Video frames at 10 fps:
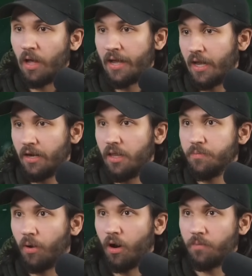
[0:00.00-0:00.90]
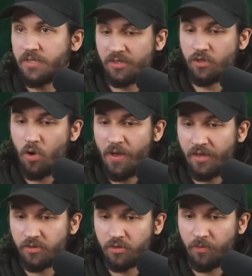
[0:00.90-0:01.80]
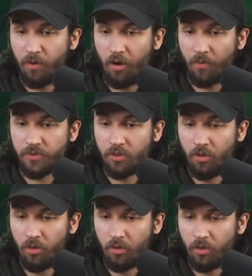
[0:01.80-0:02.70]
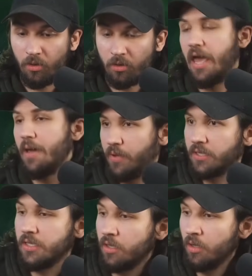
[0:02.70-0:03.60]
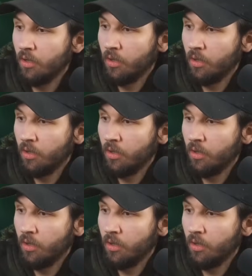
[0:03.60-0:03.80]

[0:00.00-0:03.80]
I kind of like Barbs. He has no answers to Barbs. Okay, I picked it.